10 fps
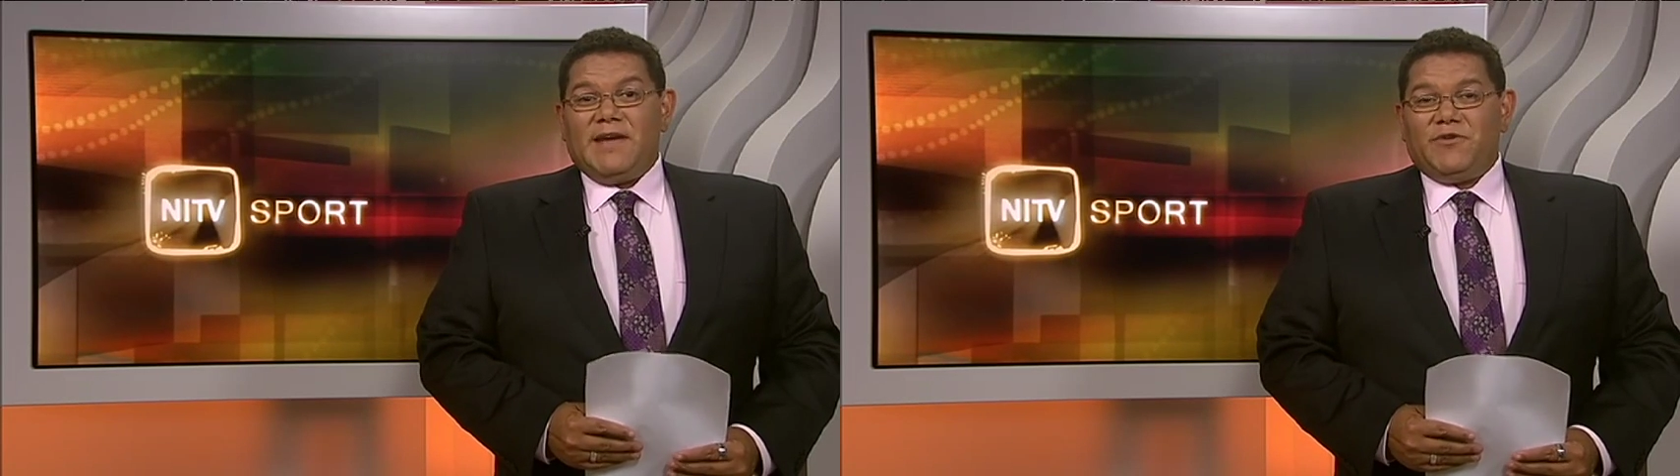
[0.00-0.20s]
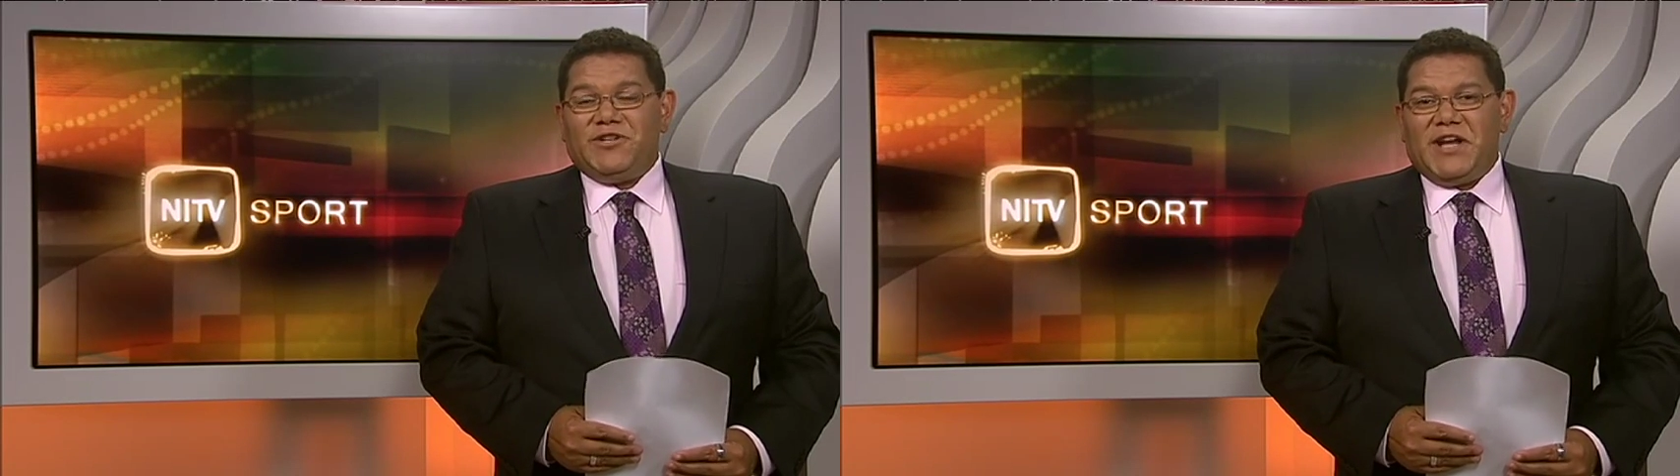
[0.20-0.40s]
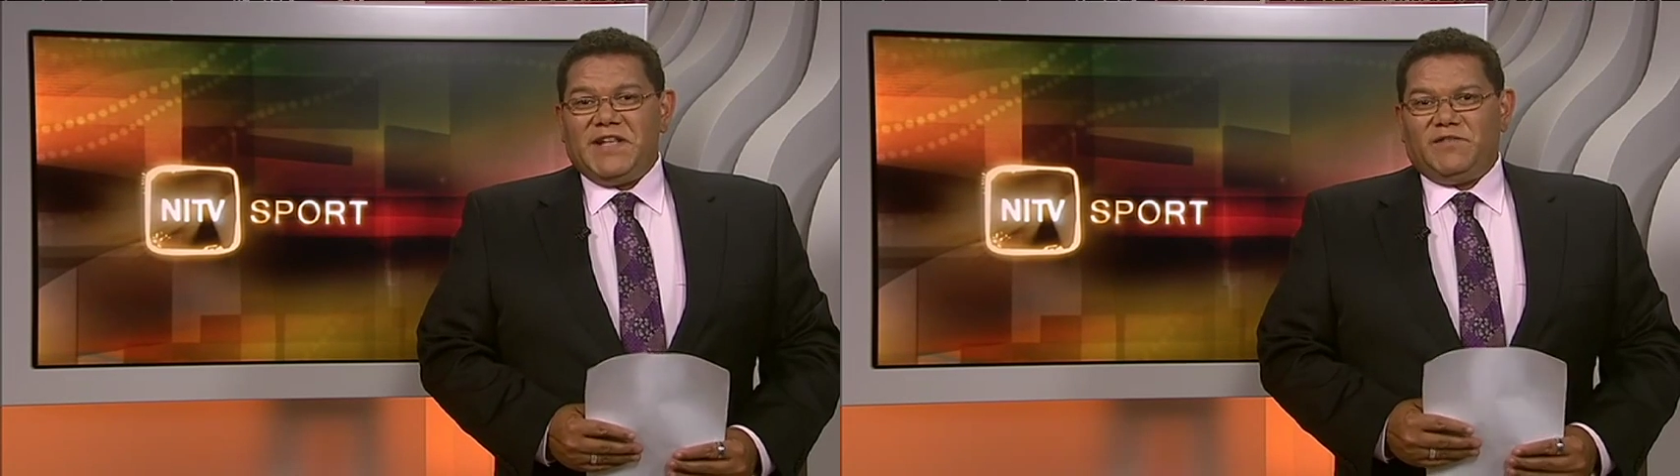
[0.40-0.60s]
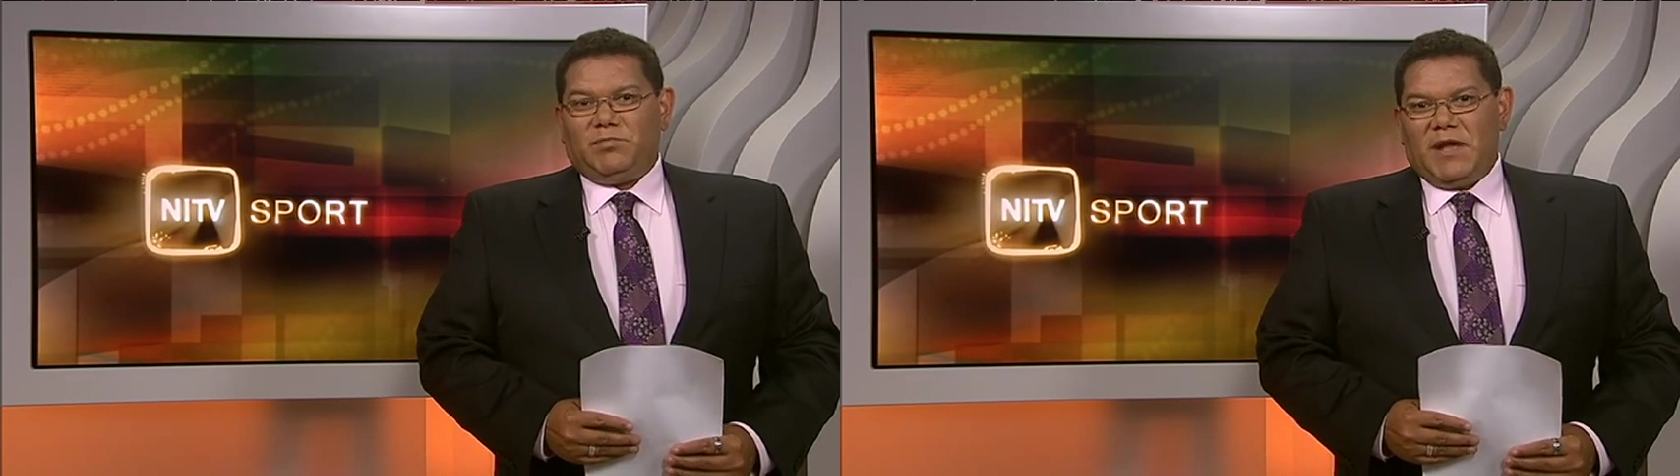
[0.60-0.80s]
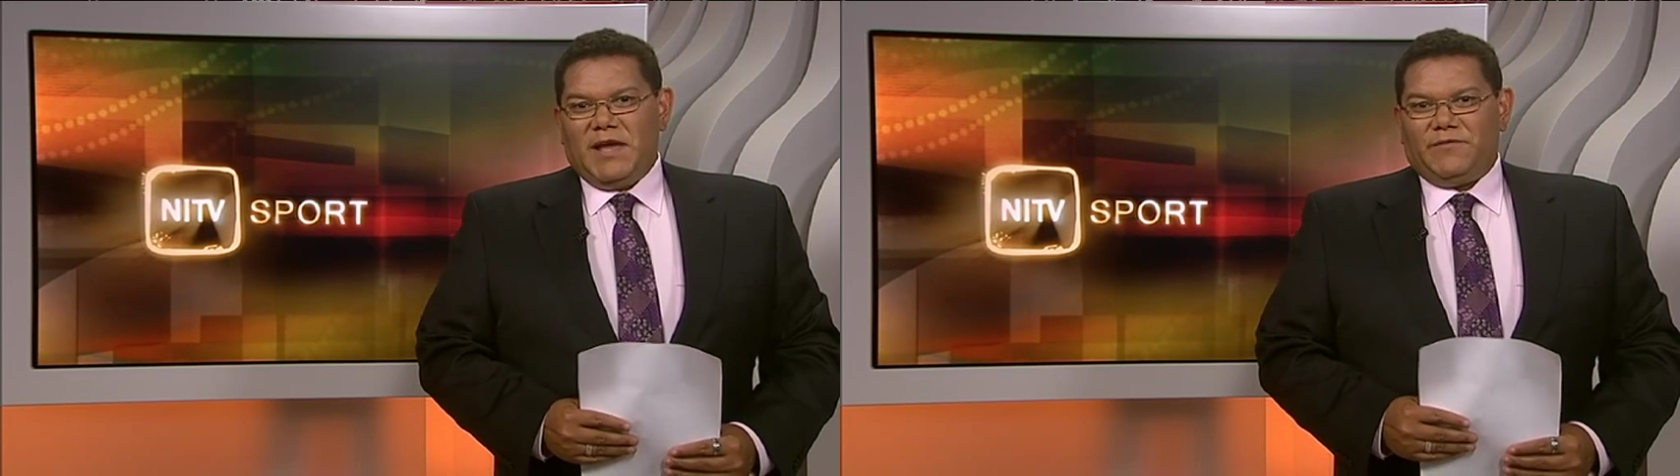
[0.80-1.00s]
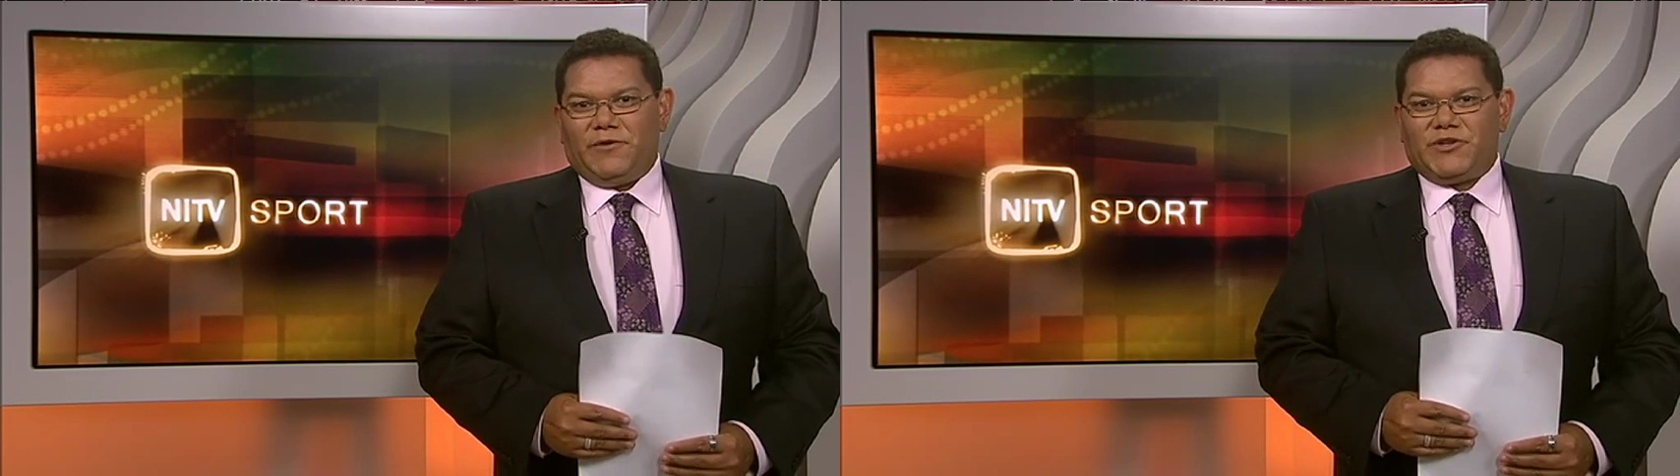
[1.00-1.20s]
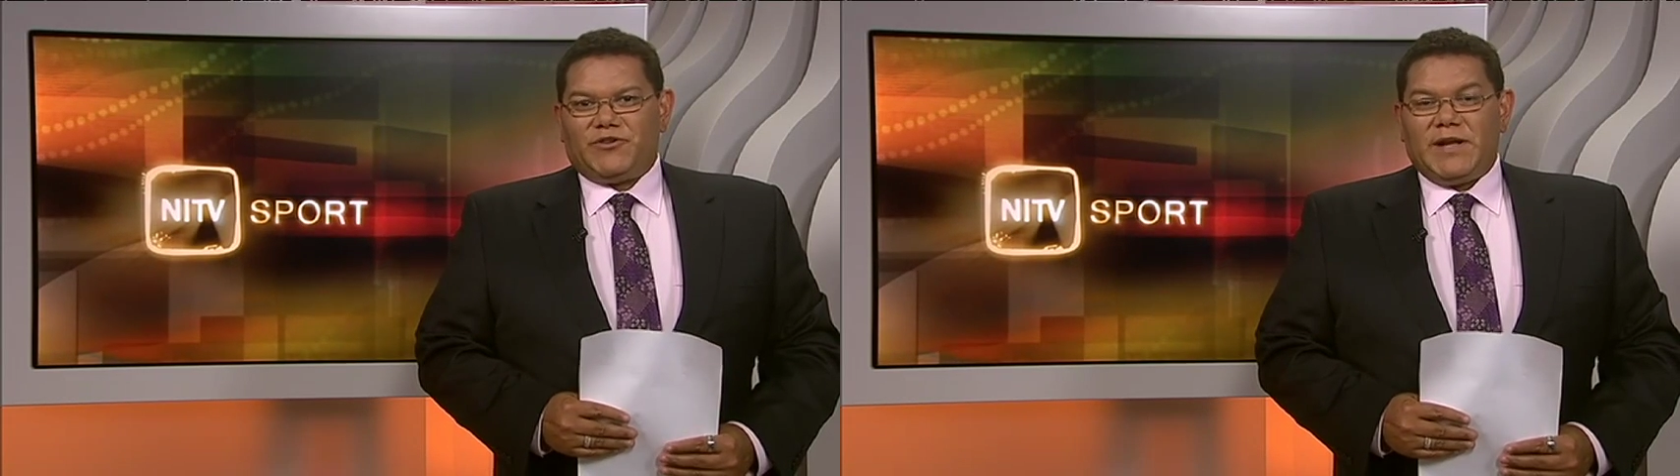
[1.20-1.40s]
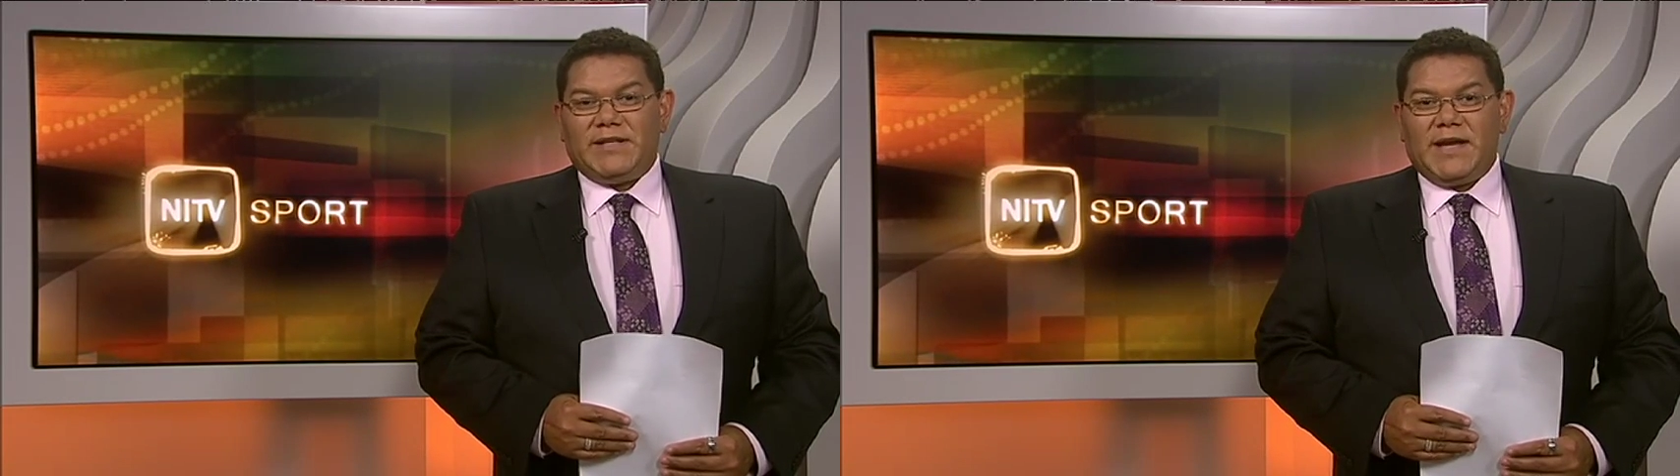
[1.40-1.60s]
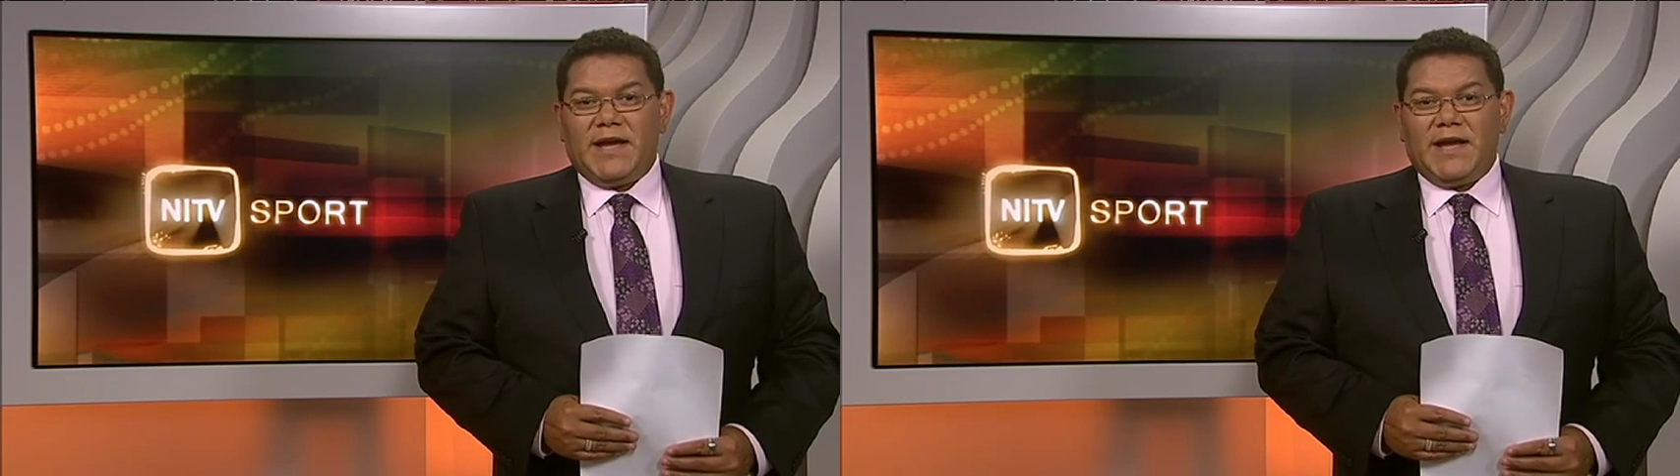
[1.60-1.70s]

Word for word: every chance of playing for Australia